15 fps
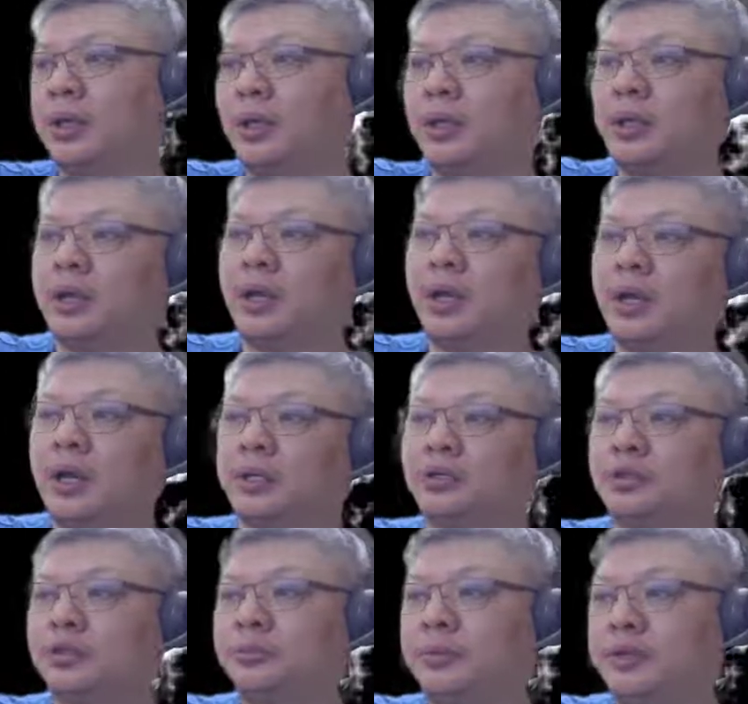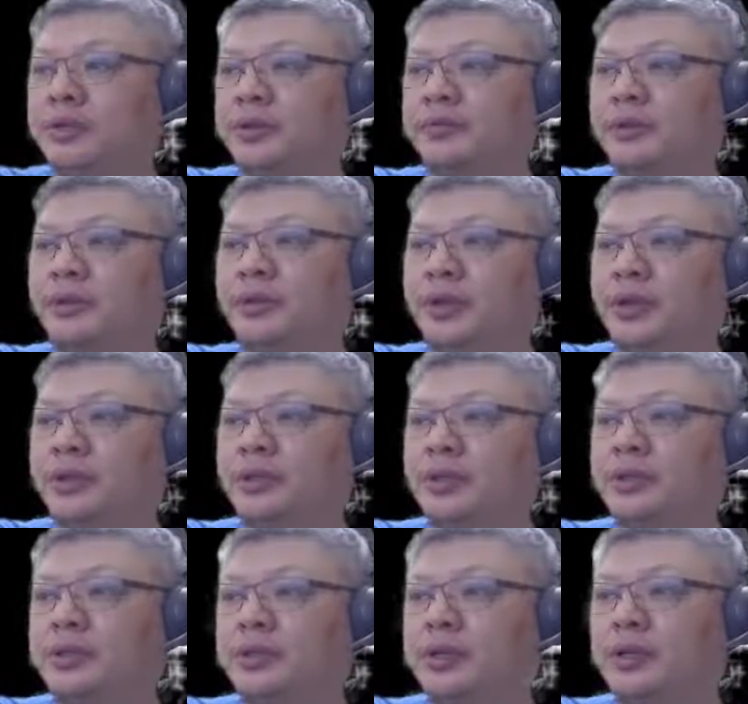There are two major
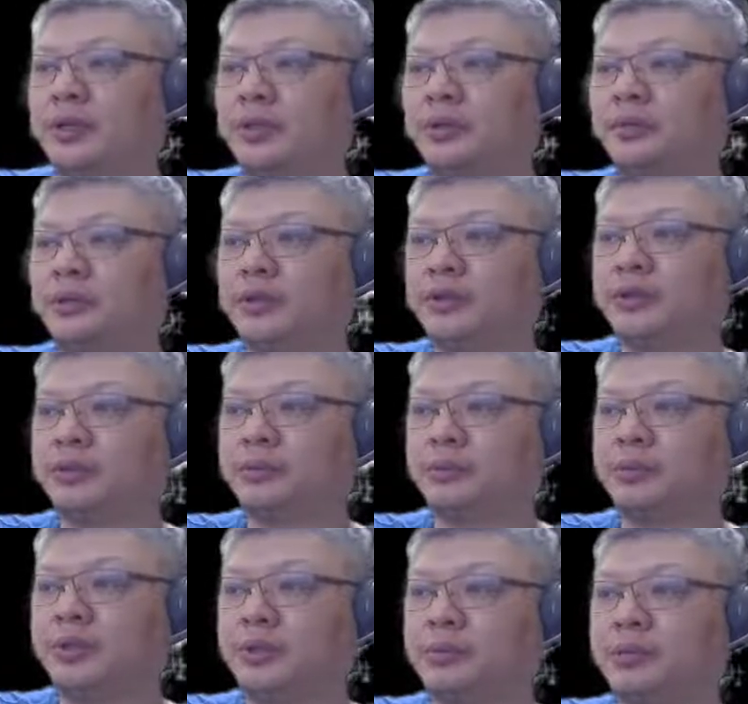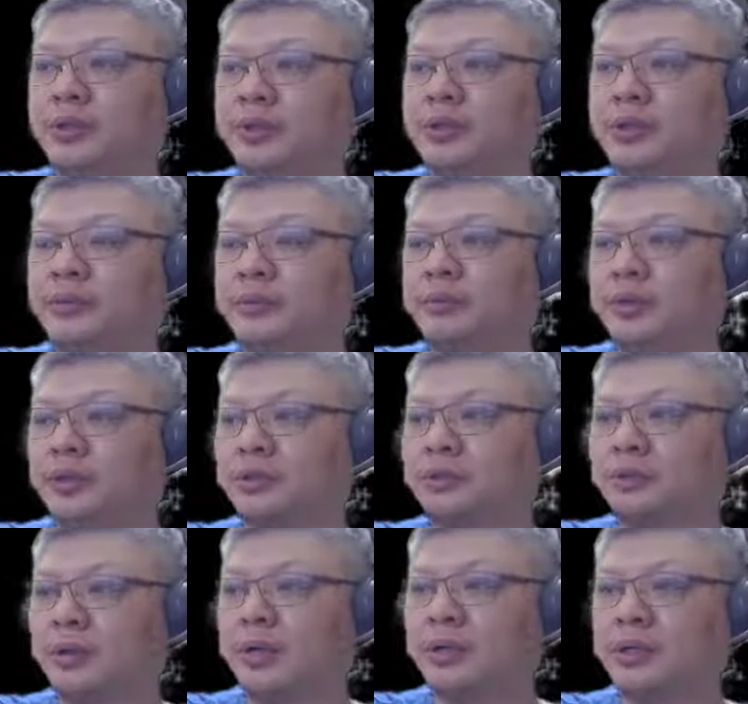variations. The first would be p7 plus
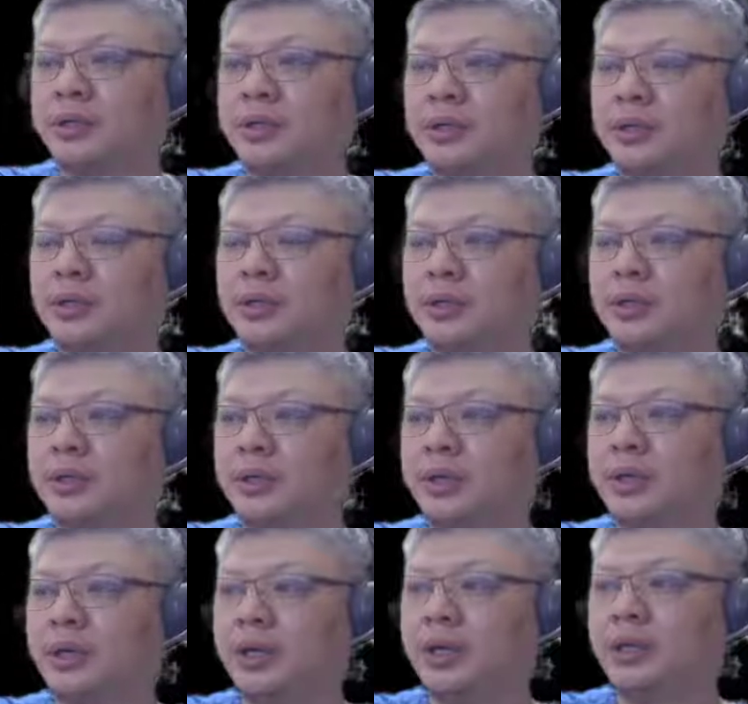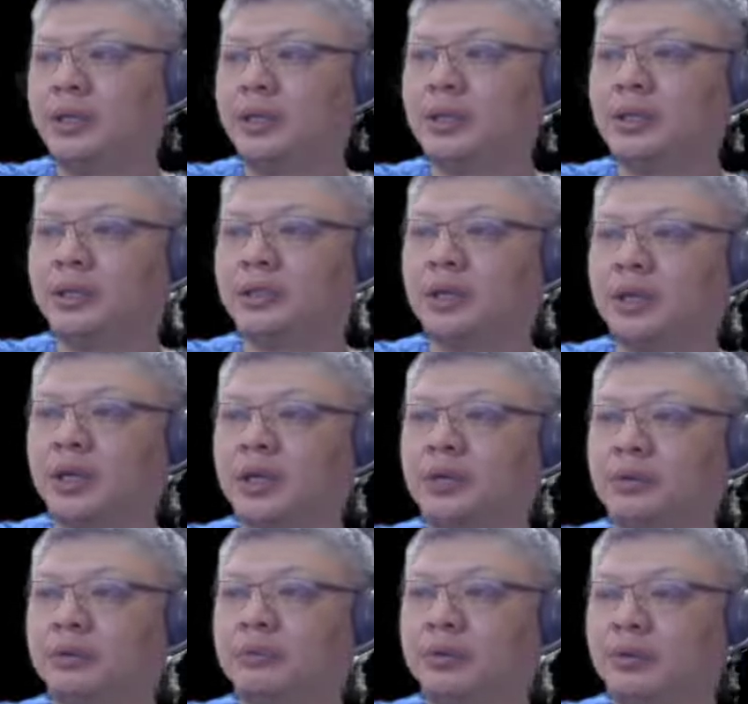1, and the second
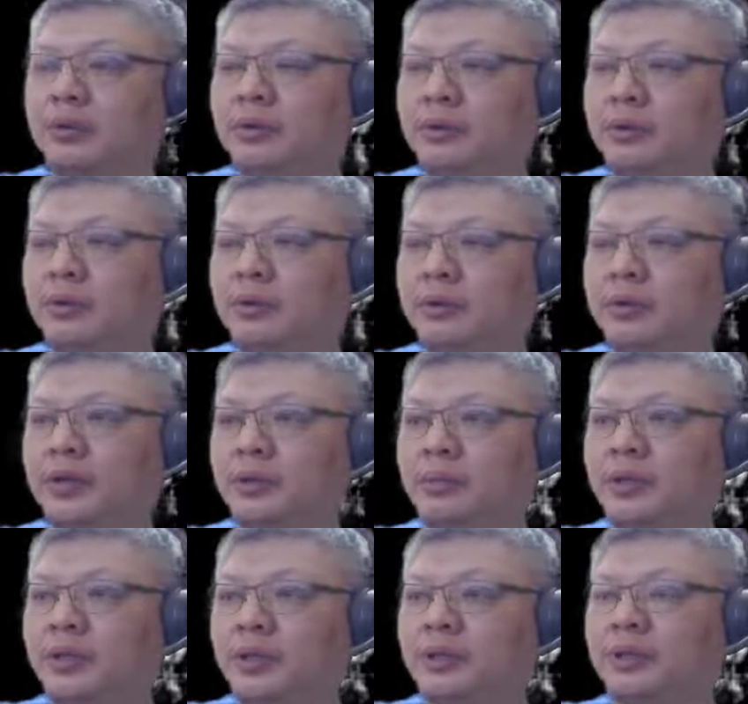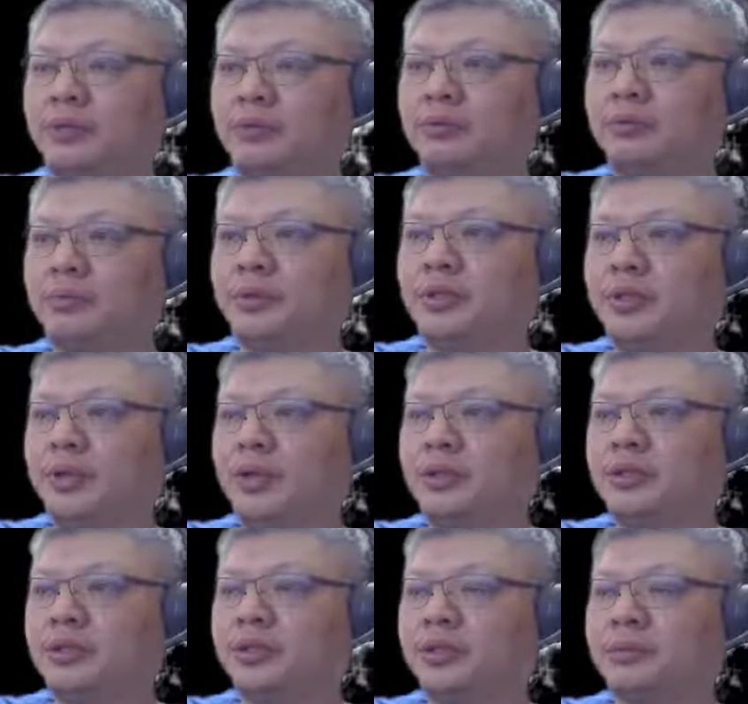recommendation would be
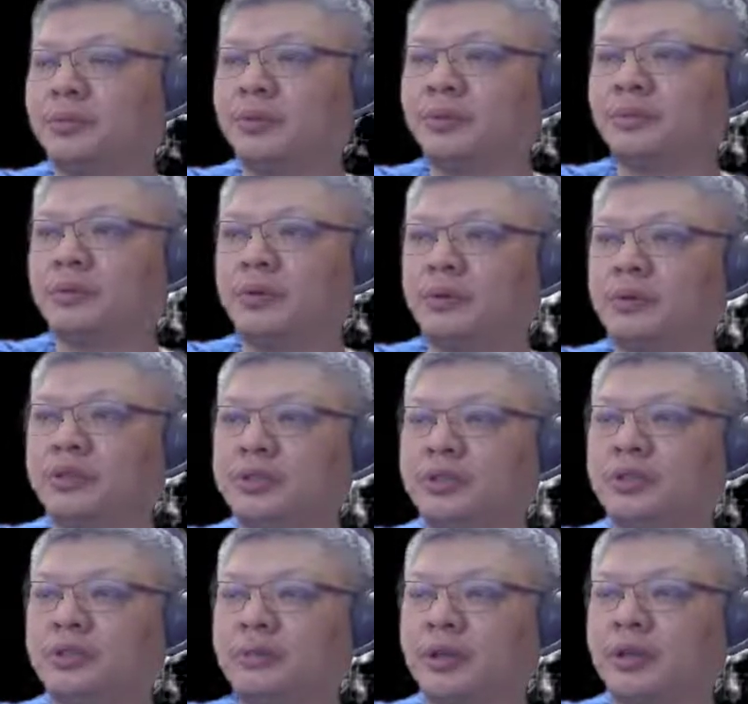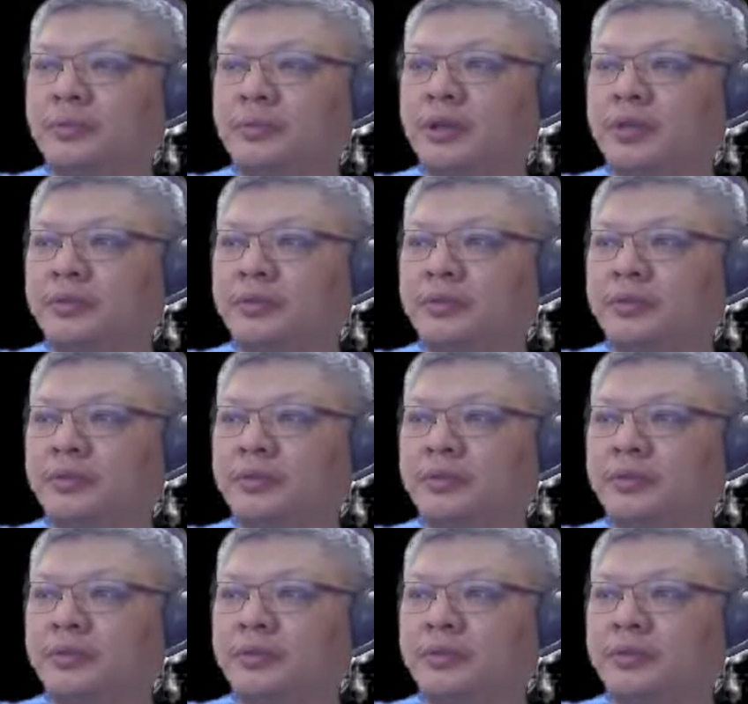h6 plus 4, which is the recommended